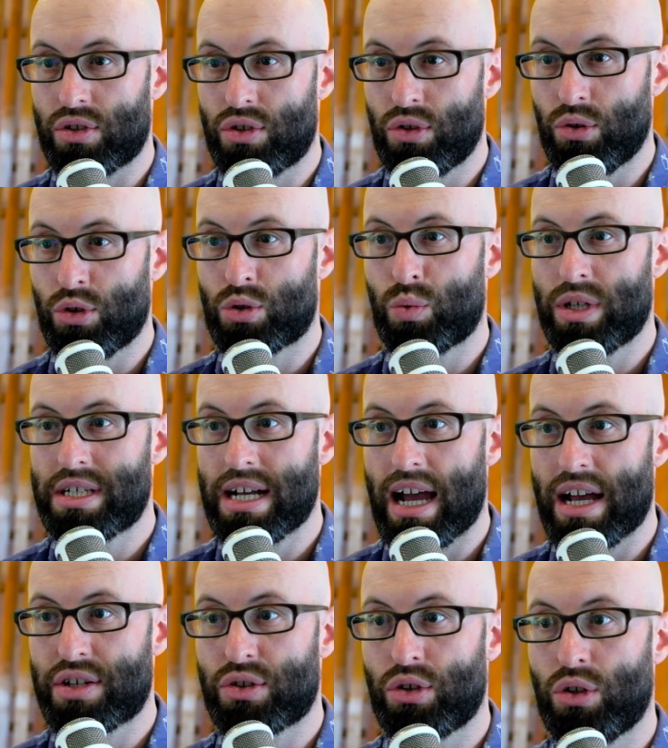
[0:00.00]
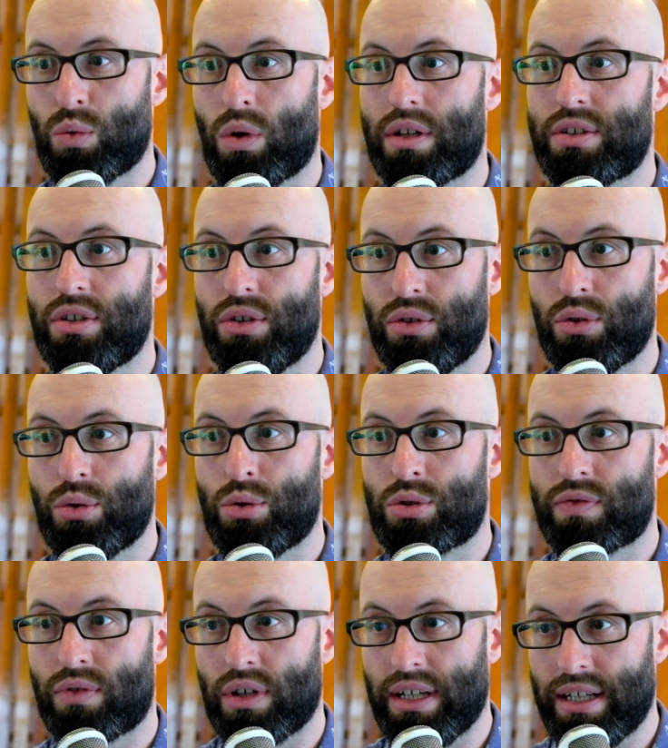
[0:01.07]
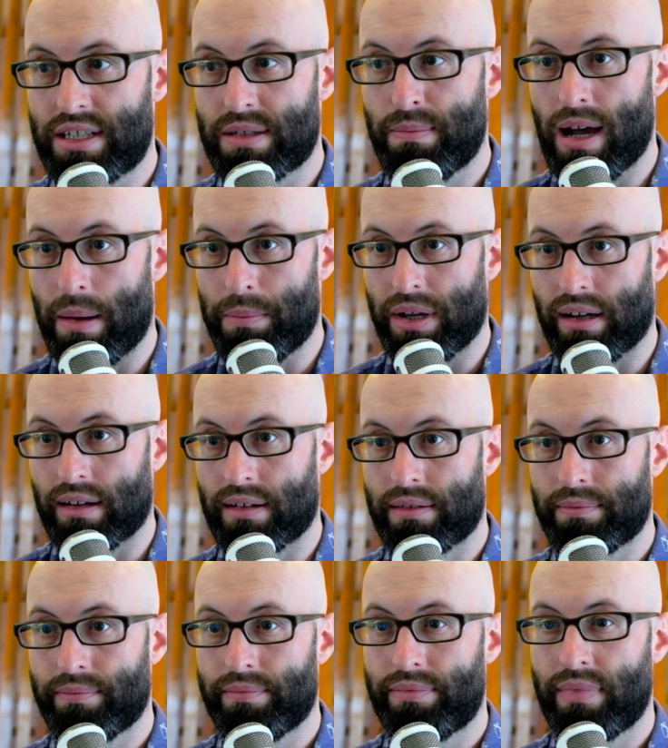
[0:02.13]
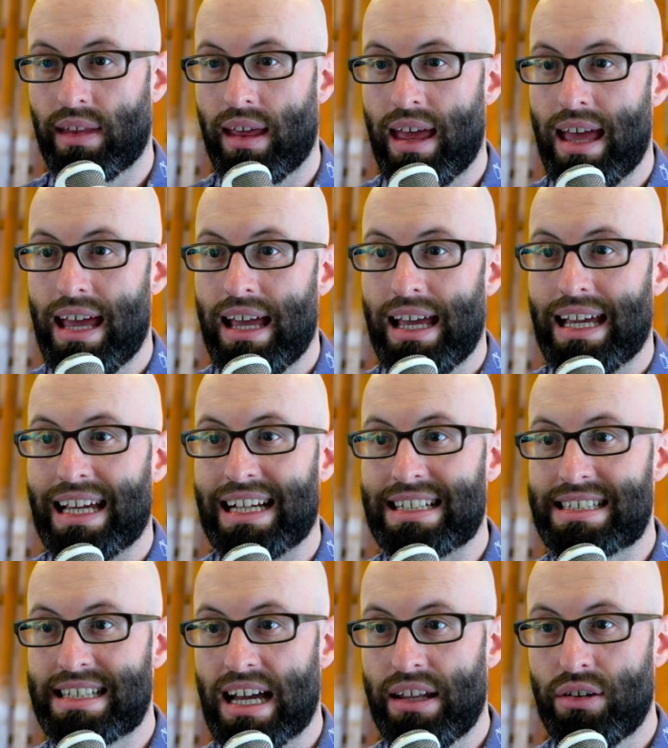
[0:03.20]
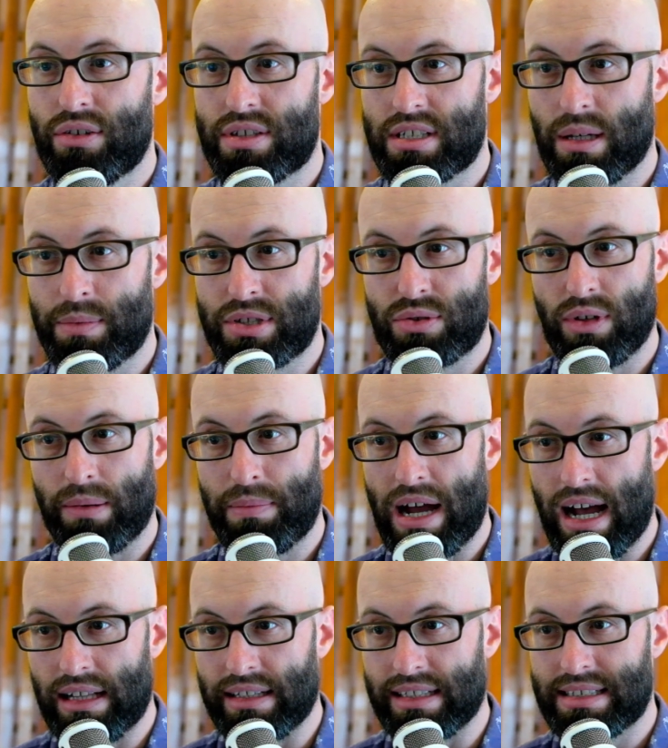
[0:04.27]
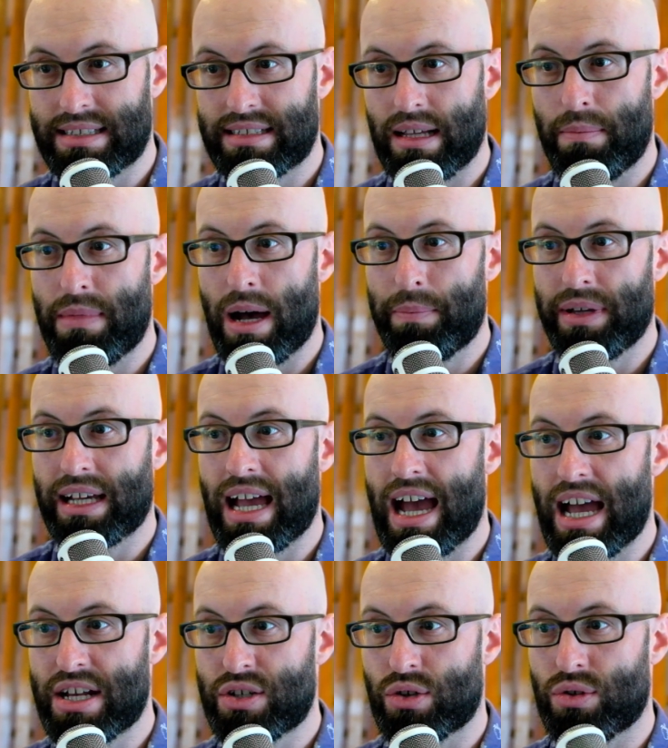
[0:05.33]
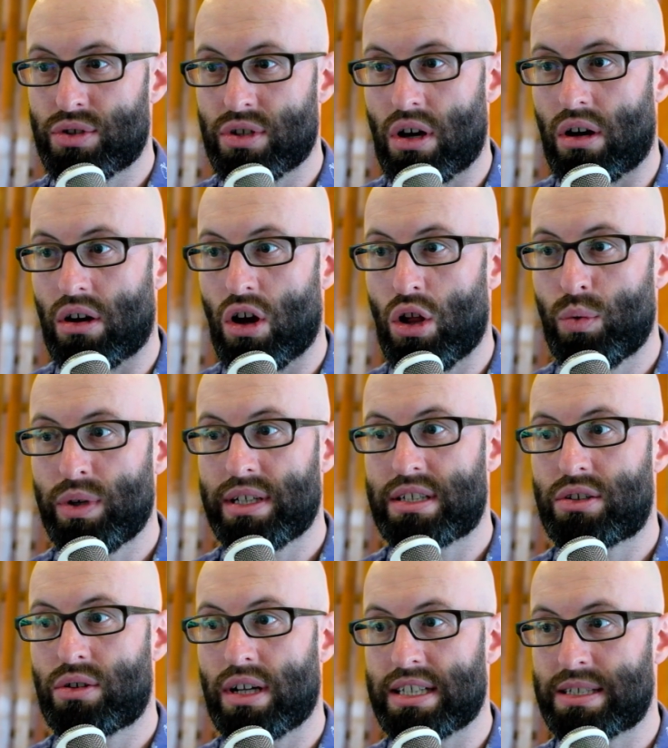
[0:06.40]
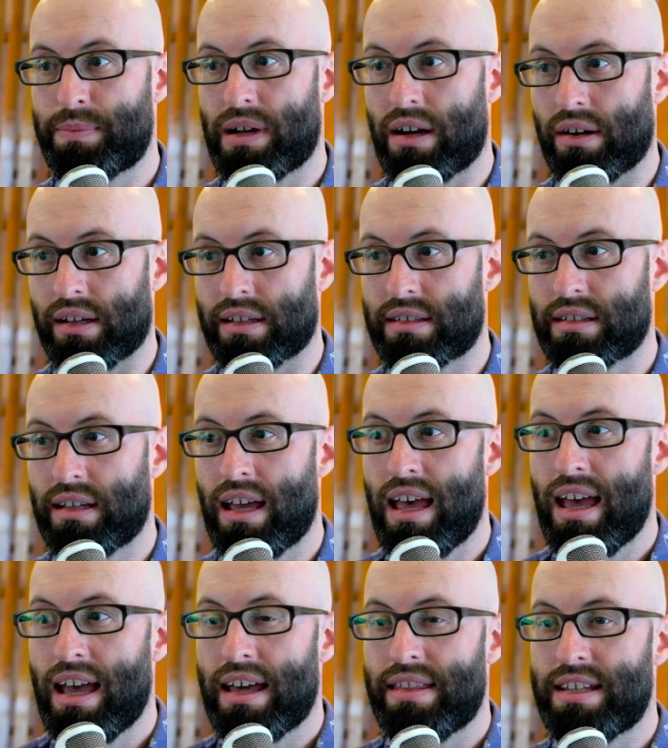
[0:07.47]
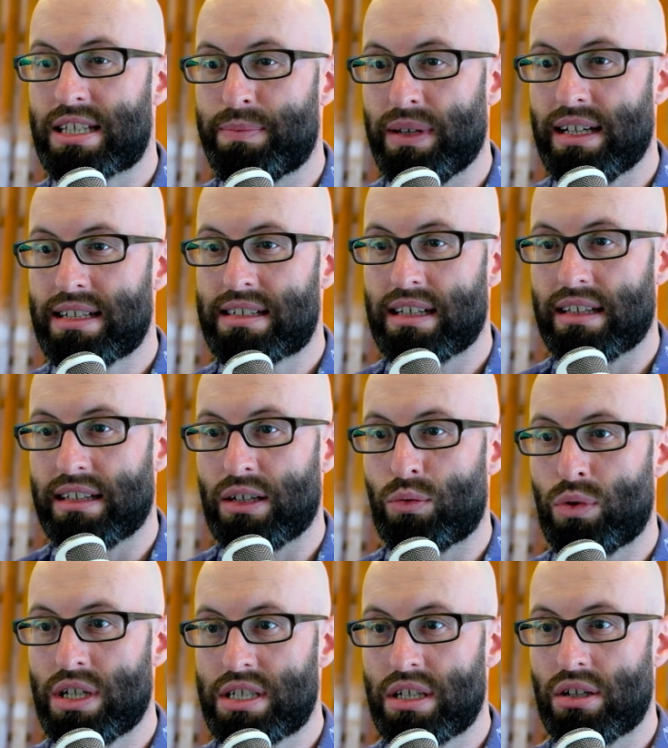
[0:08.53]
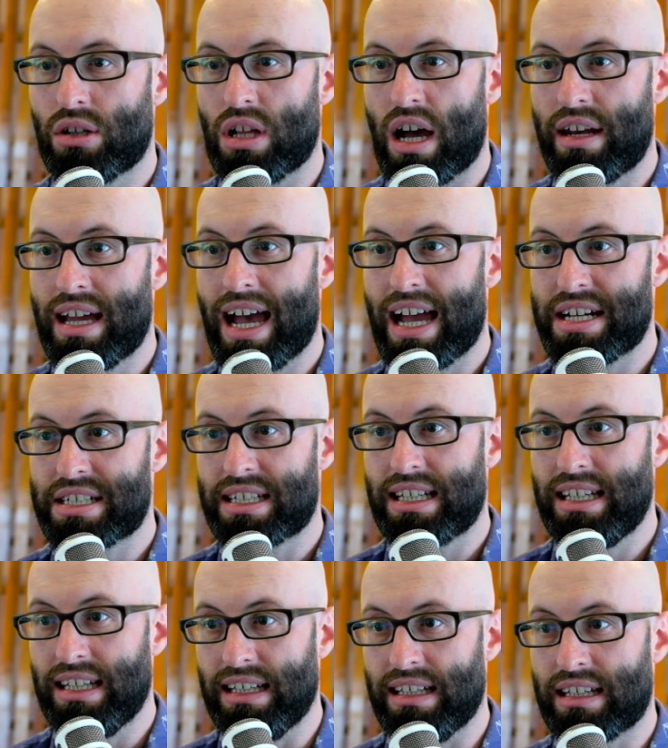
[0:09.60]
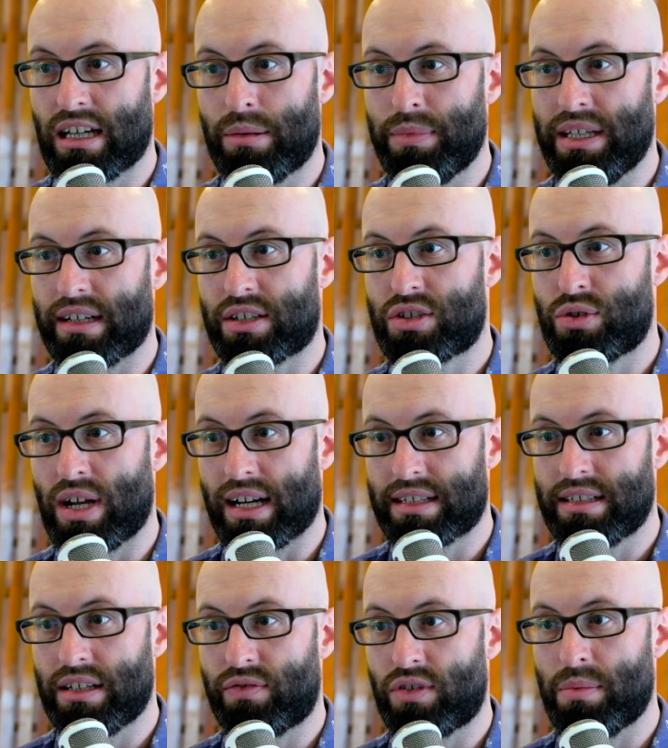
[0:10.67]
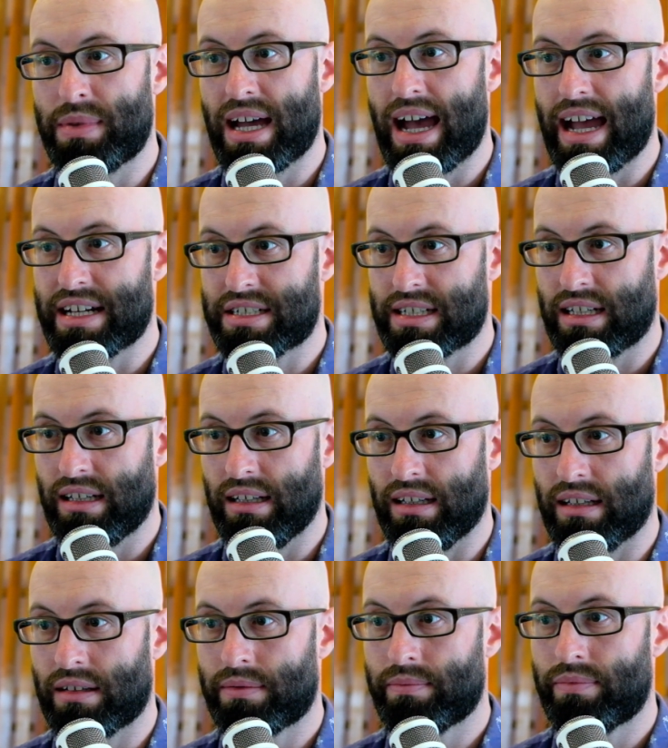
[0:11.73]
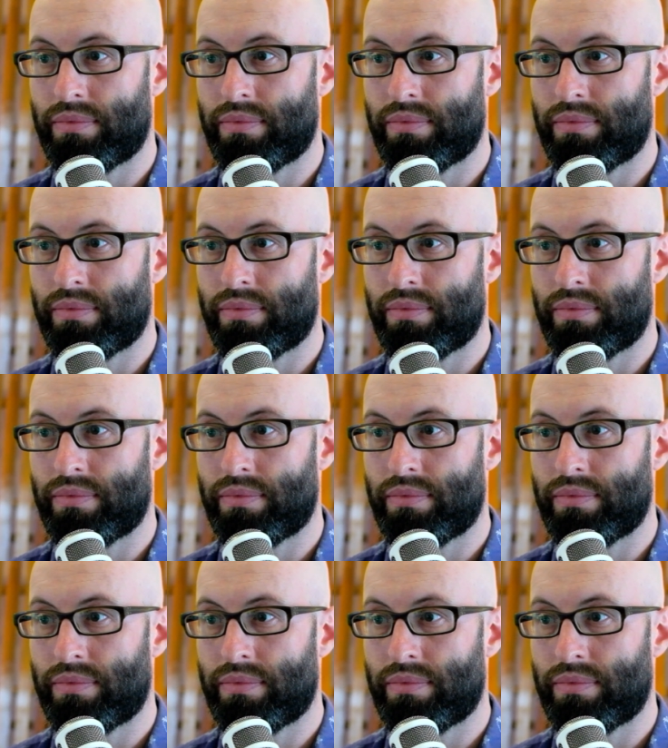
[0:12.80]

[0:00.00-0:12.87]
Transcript: choose which hasher you want to use for each mapping. In standard Substrate palettes, mapping hashers are always transparent. This means that the original unhashed key can be extracted from the hashed key.